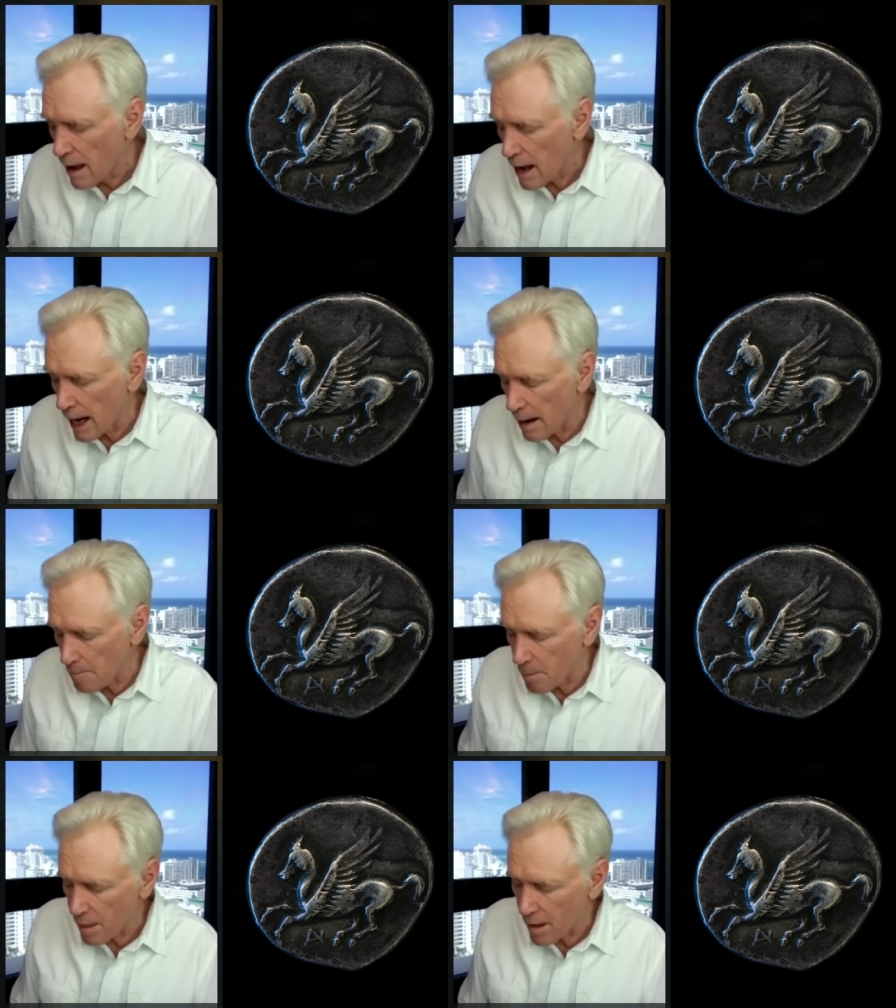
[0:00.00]

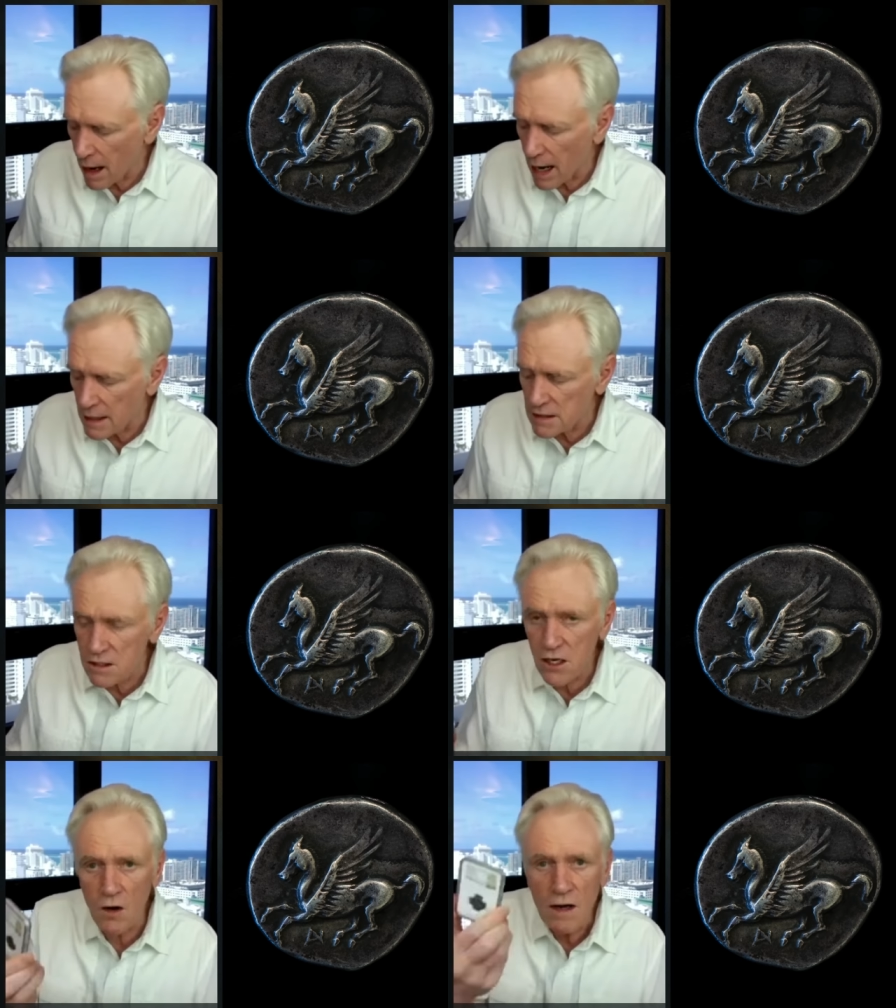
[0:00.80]
Um, uh,
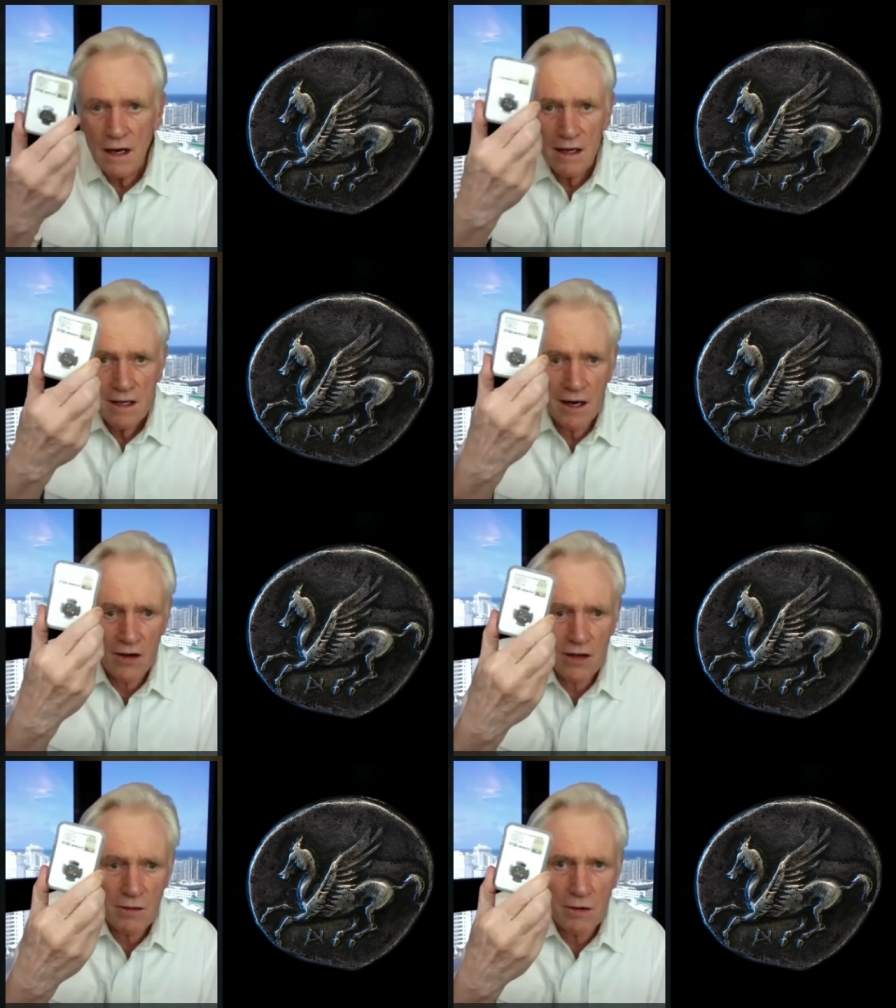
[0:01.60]
so you know
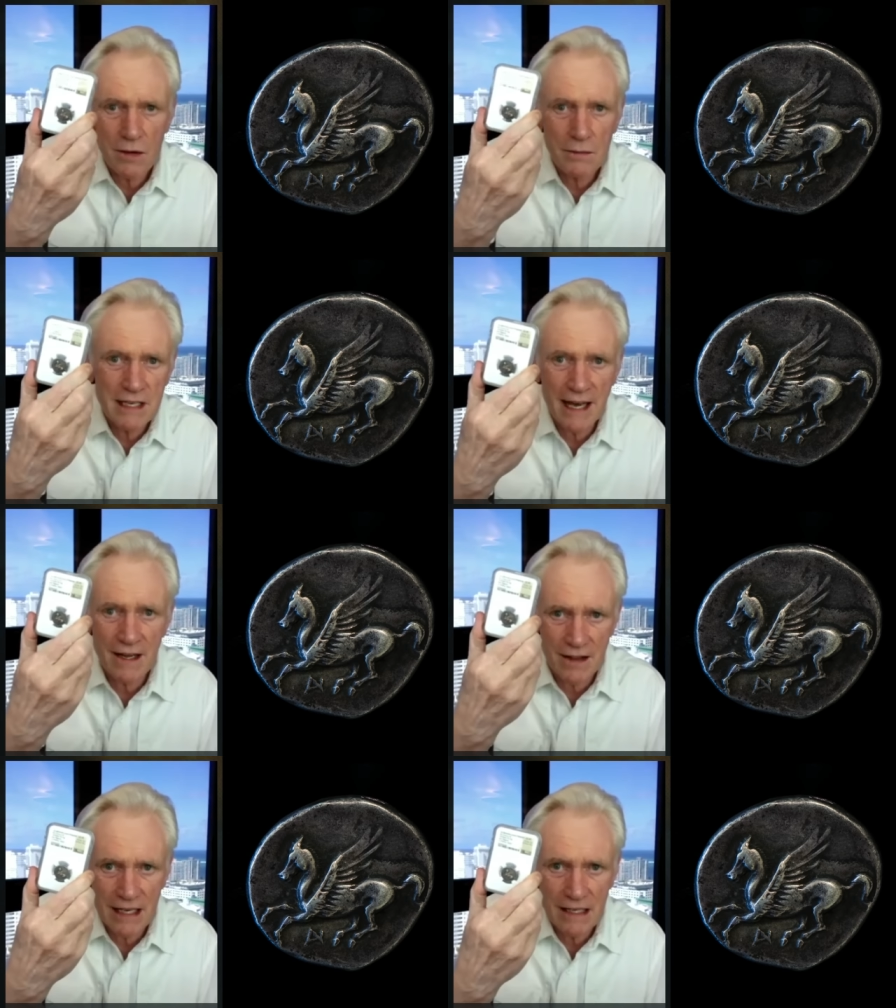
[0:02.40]
you can ten
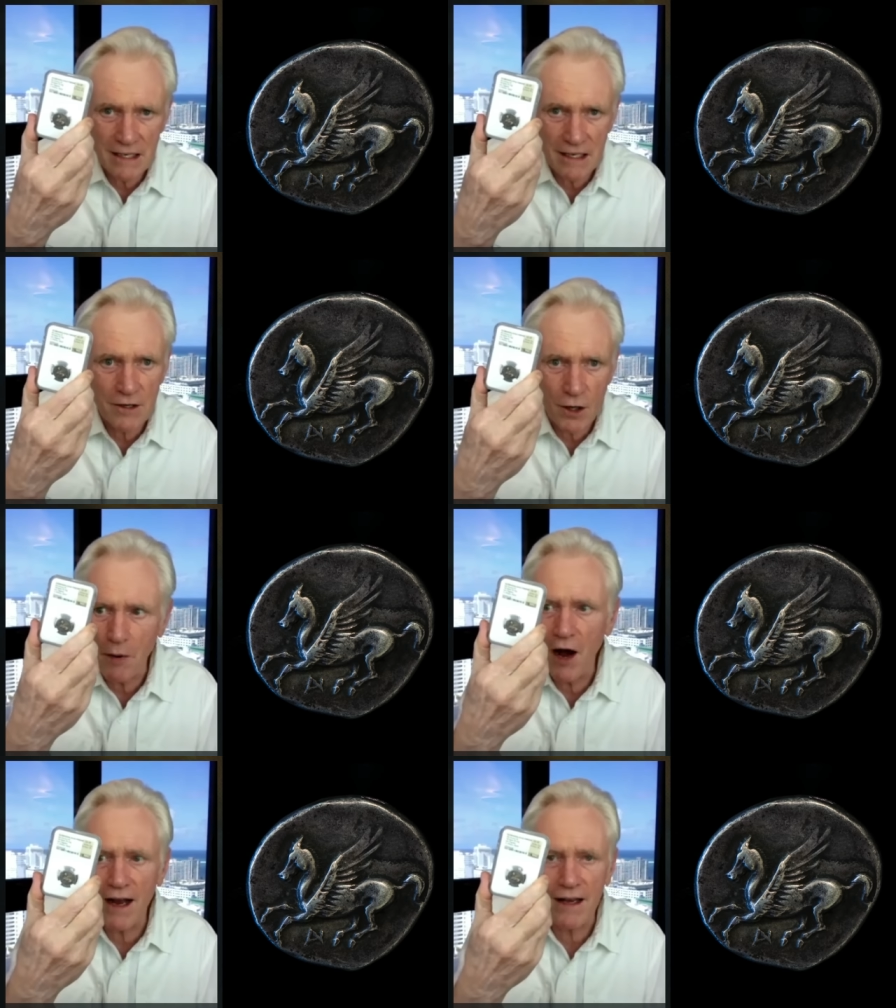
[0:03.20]
of these in your
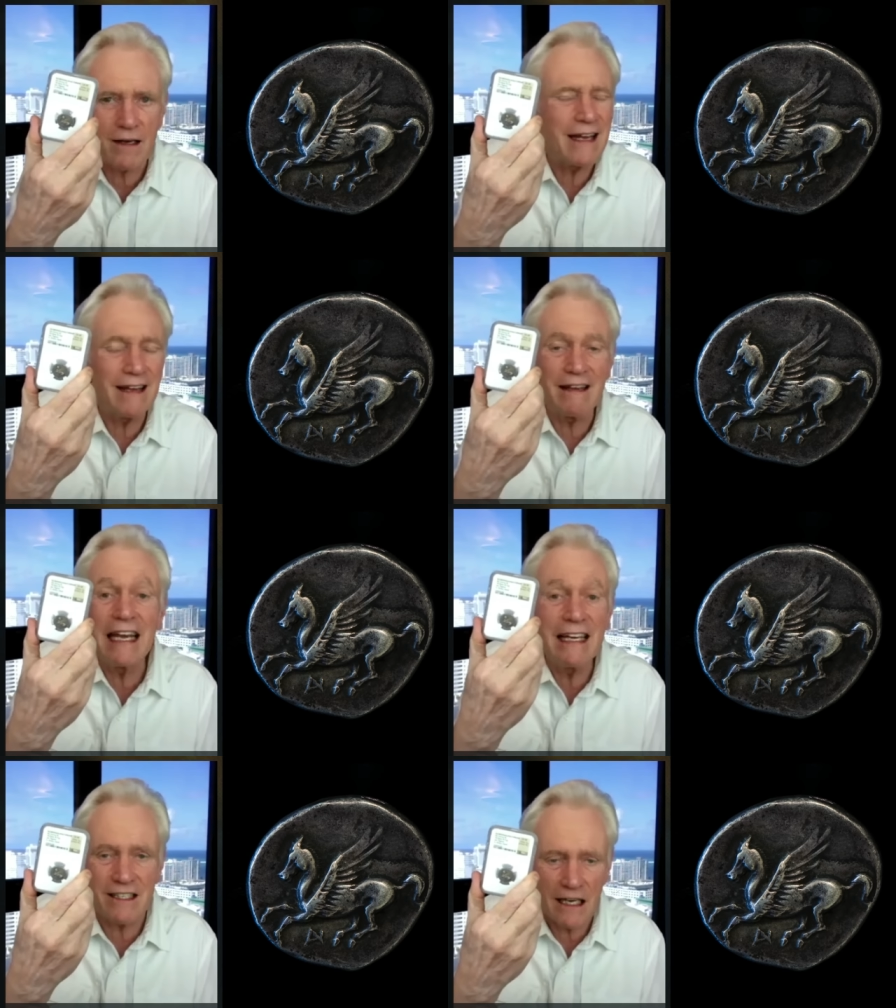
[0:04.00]
pocket,
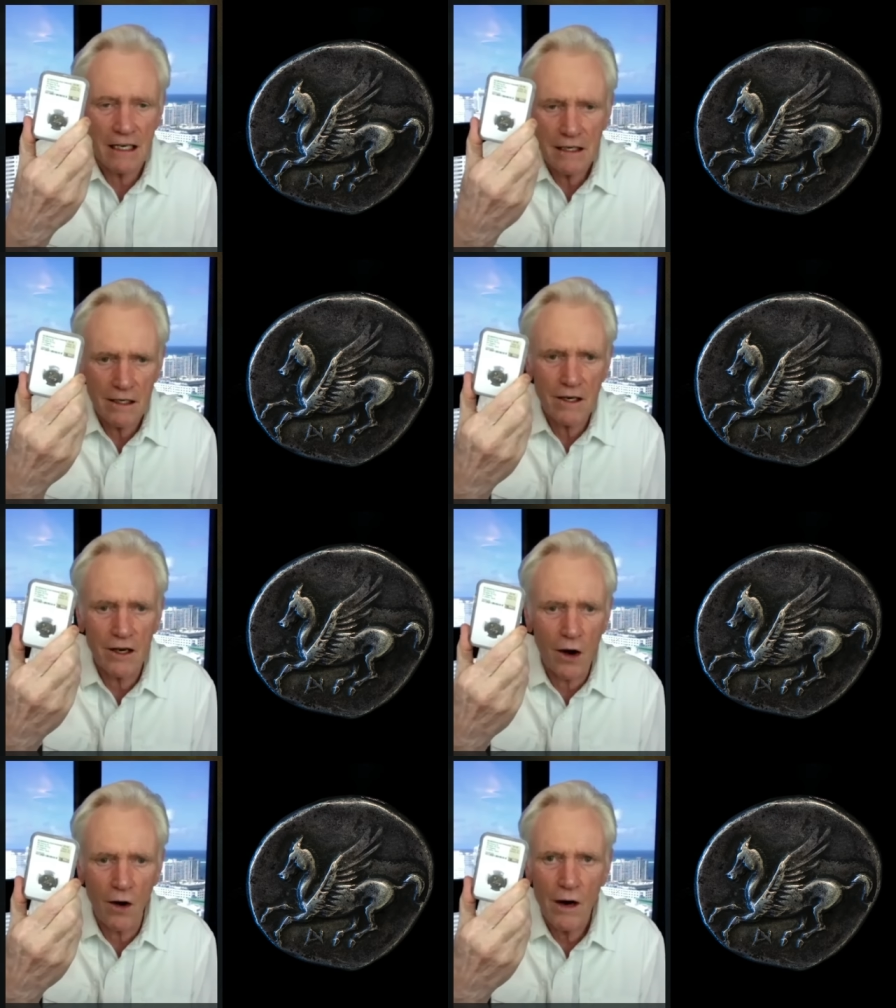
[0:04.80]
easy. You can
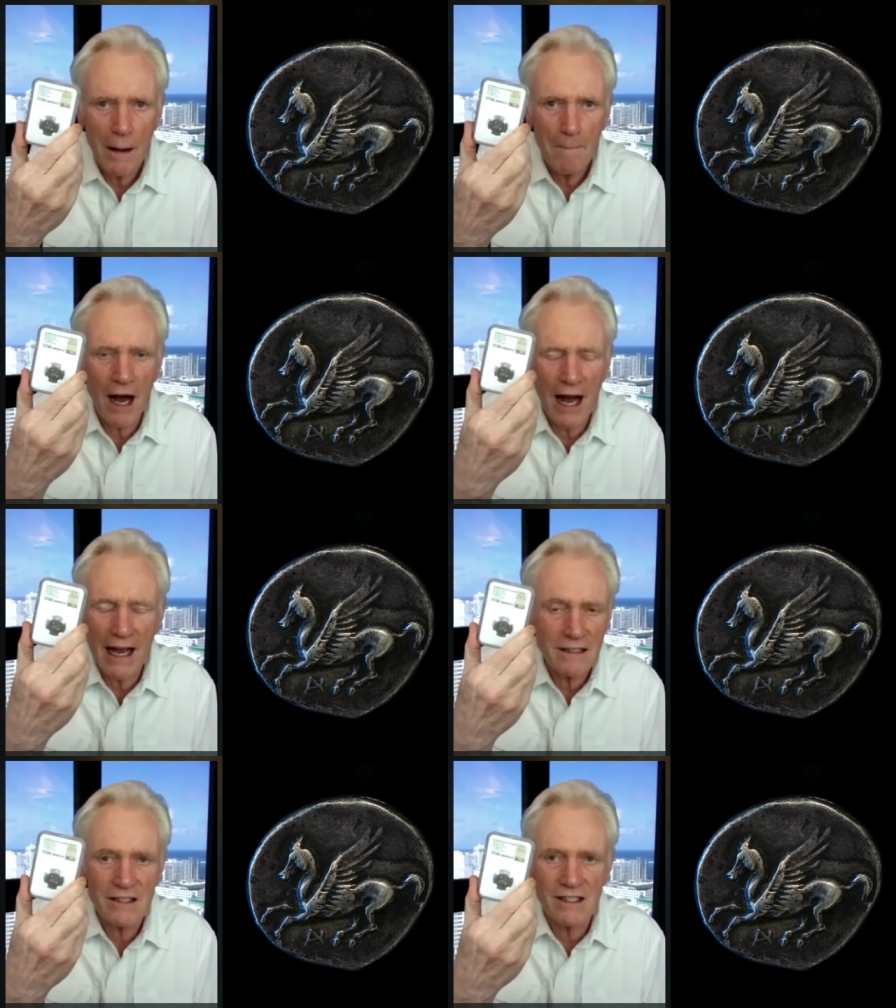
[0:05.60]
go
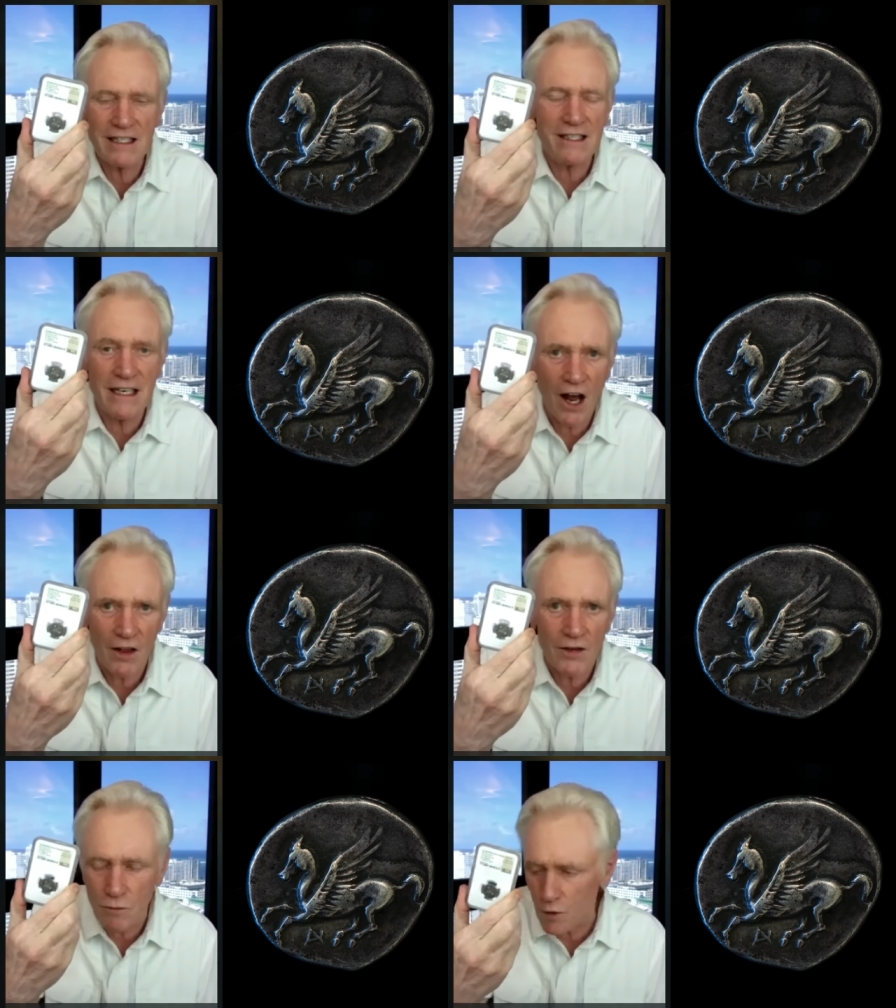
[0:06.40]
buy
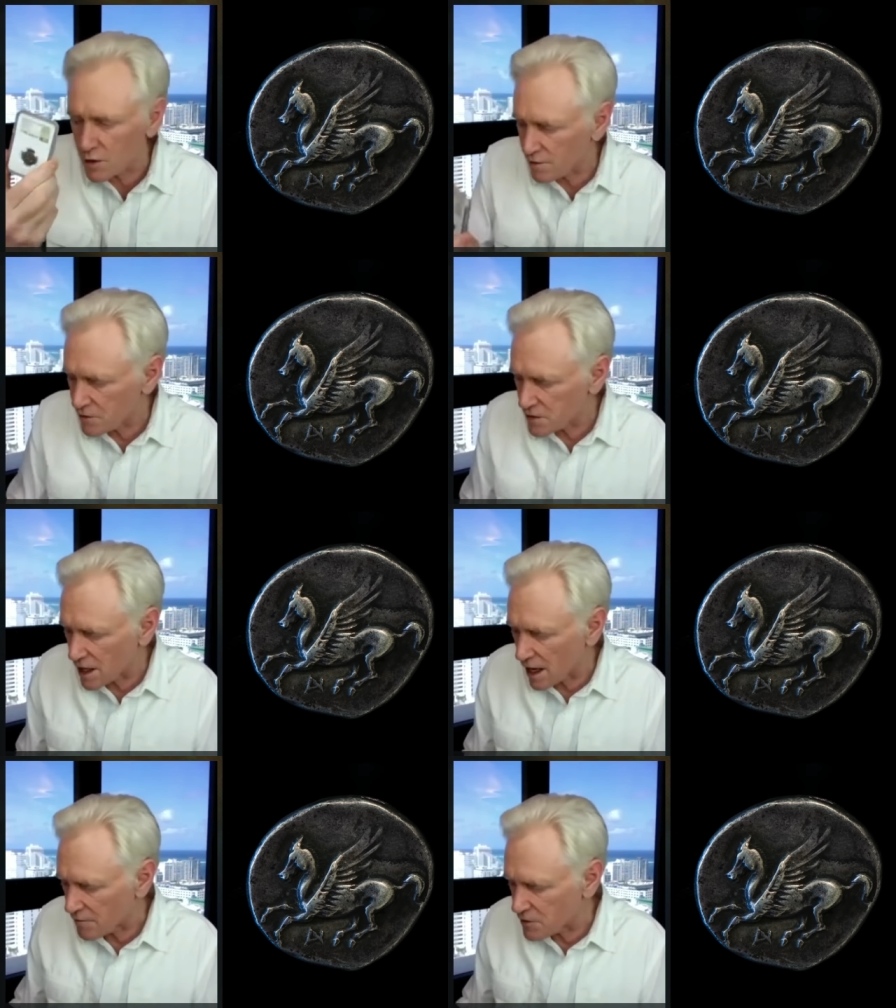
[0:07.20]
$60 worth of stuff,